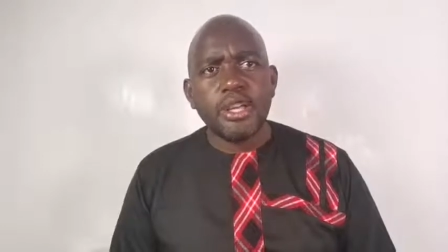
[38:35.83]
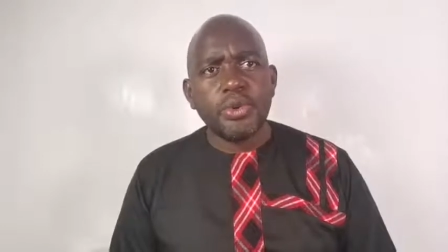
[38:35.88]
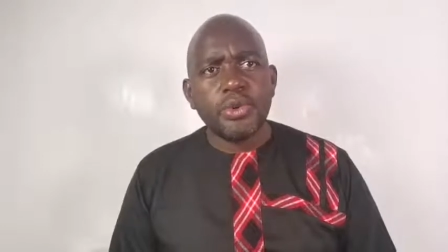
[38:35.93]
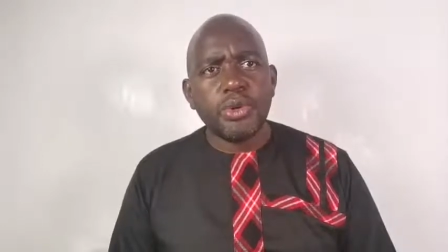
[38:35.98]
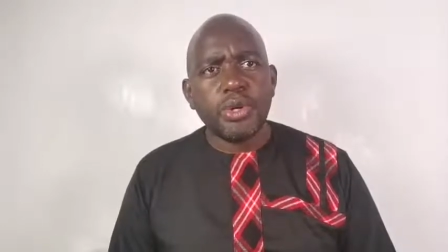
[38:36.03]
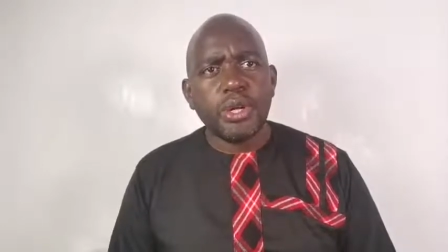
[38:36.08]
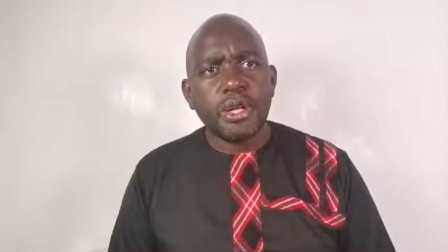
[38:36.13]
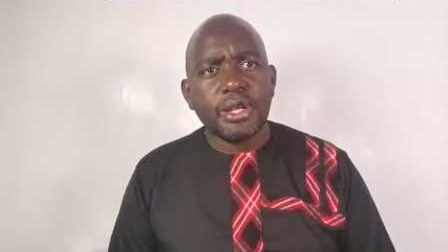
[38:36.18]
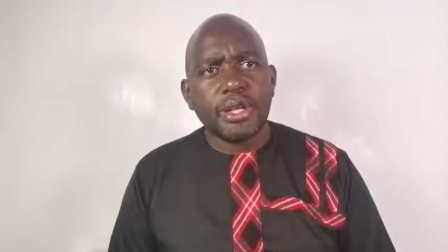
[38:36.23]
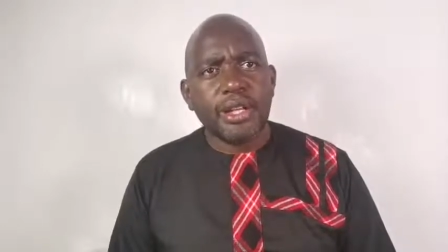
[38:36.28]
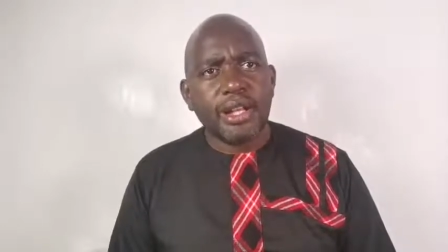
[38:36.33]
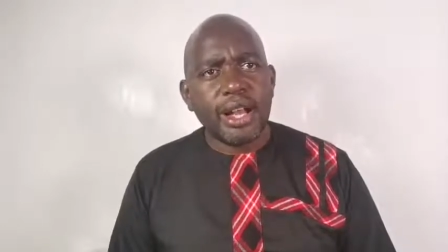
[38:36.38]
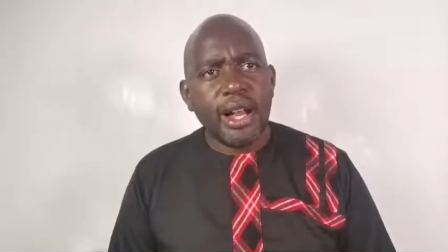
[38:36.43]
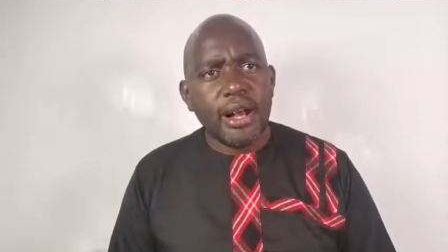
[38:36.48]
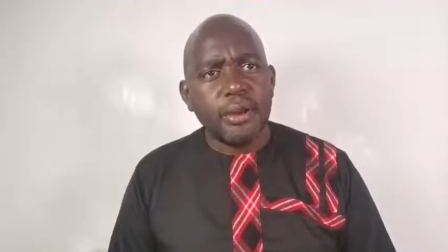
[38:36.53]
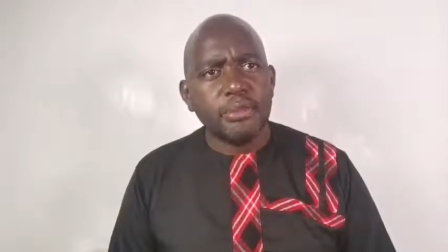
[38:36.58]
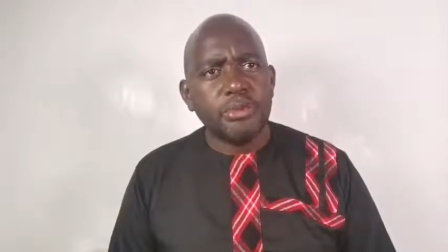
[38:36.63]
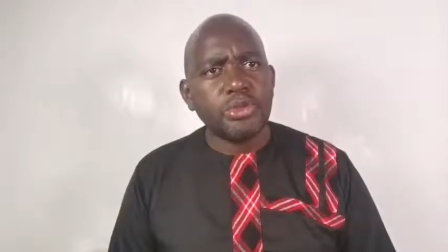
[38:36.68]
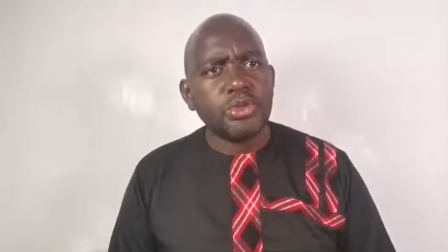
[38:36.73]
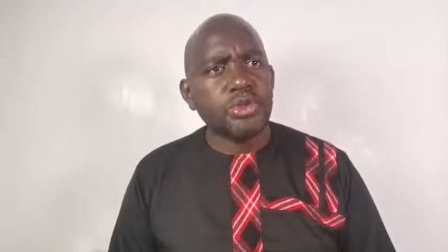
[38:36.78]
you will
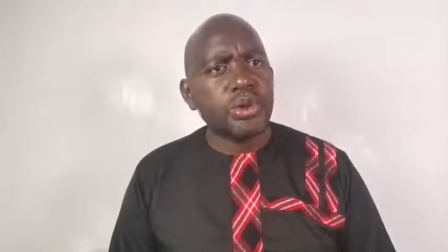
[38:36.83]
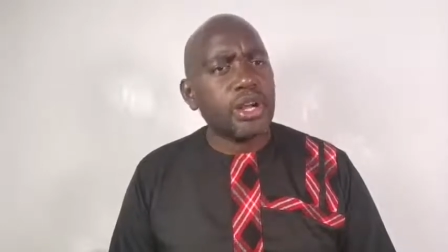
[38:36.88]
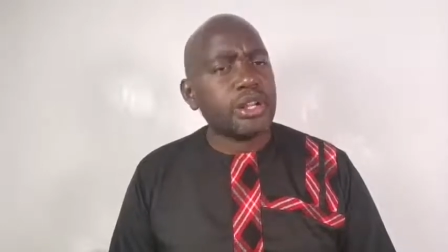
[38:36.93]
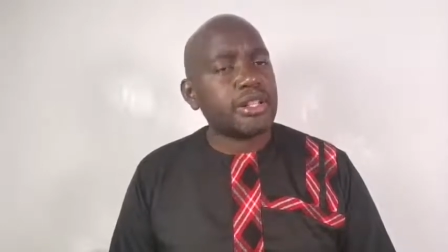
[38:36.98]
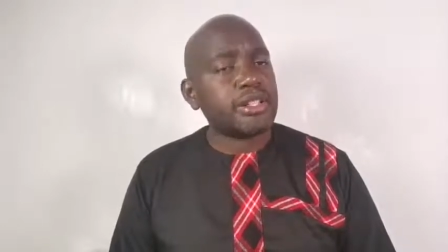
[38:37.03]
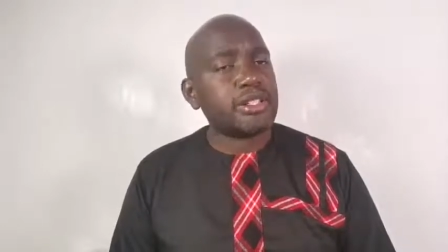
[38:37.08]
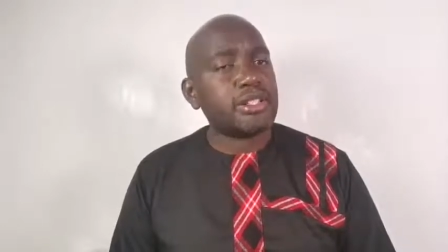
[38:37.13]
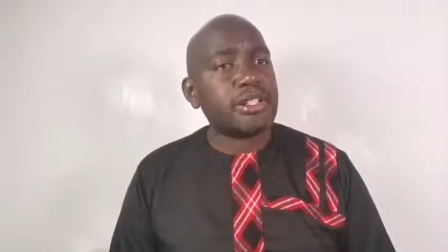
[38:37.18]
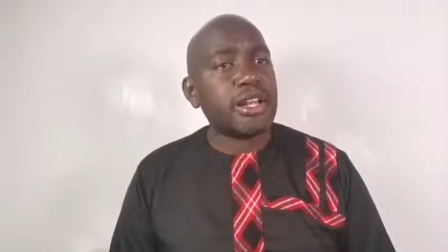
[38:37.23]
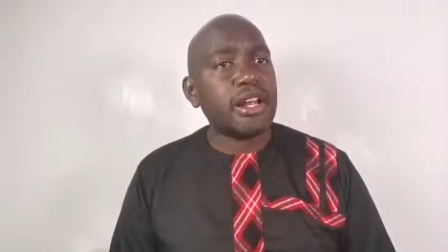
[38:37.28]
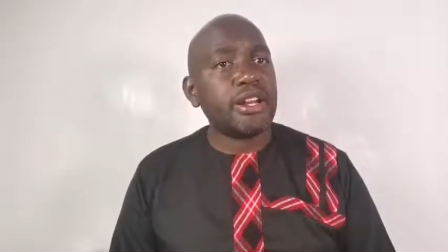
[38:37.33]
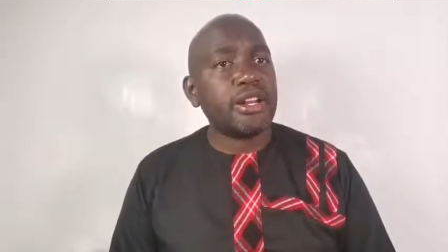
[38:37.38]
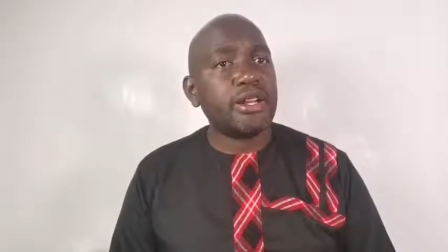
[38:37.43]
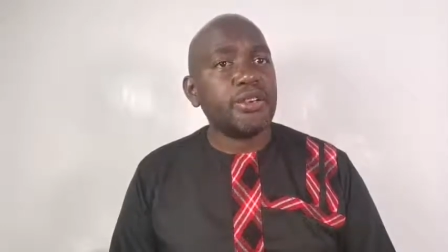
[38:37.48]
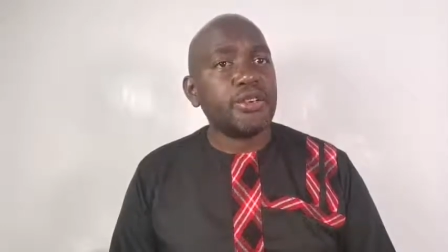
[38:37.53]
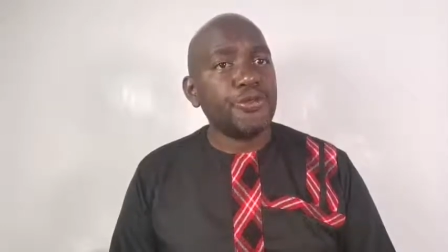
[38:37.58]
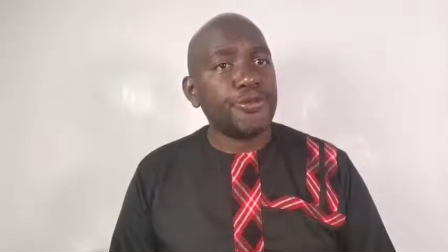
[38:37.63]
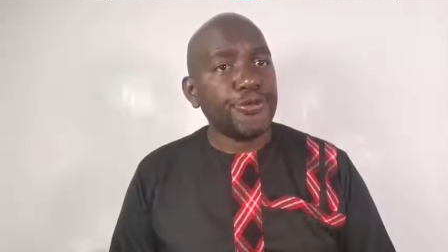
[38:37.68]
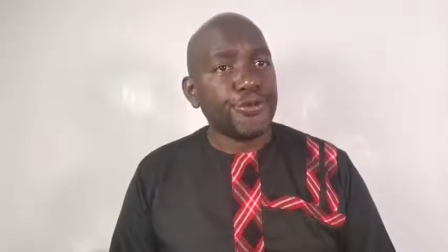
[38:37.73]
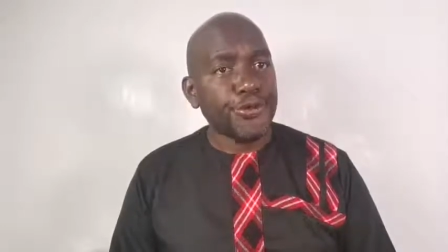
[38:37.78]
come to
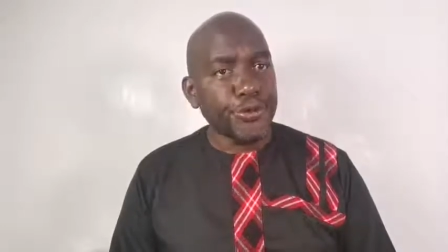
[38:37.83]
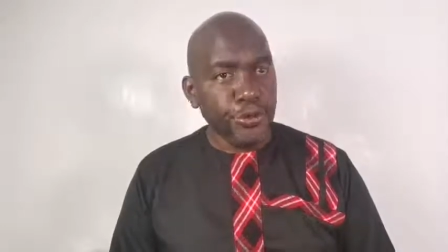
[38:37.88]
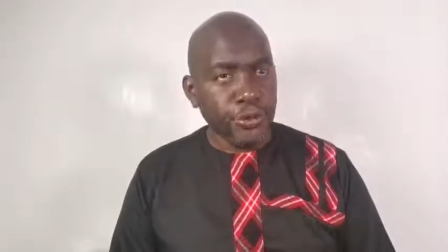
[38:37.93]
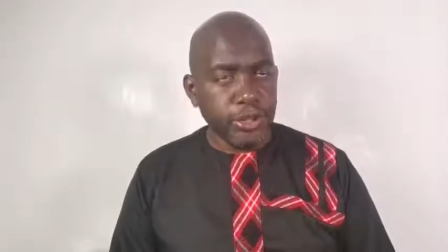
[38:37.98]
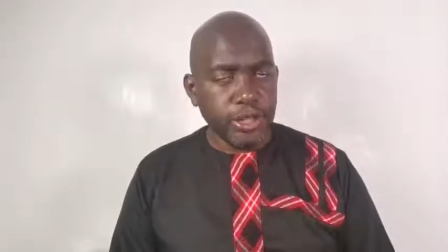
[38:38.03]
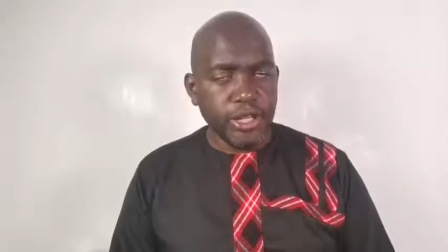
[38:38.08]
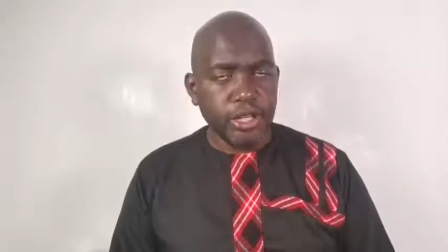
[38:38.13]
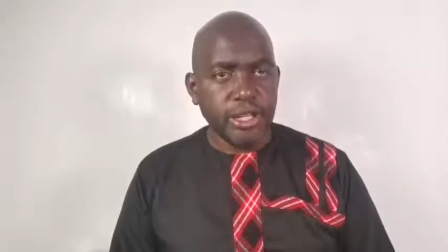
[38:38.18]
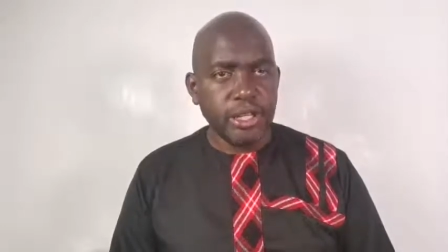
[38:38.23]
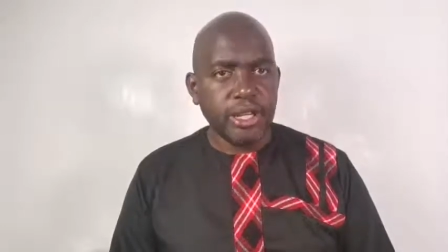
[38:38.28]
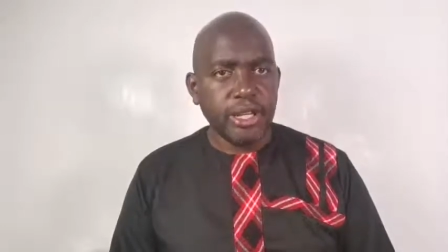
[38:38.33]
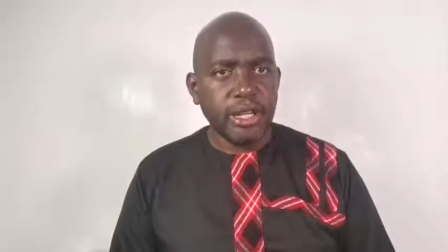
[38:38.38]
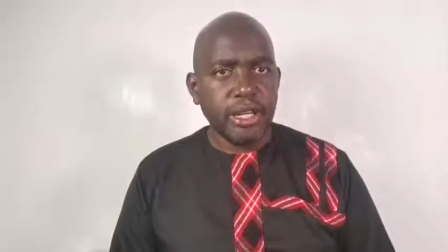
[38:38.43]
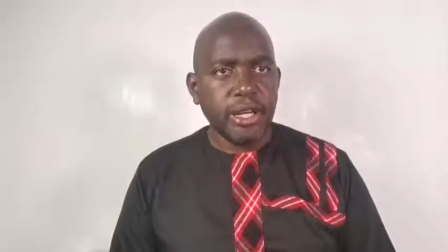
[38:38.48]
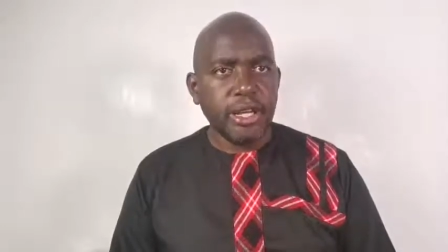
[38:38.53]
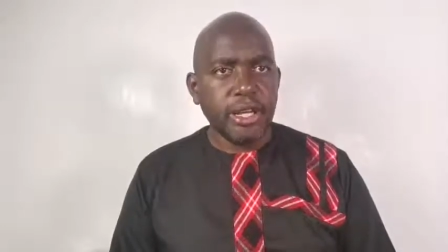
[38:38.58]
understand fully,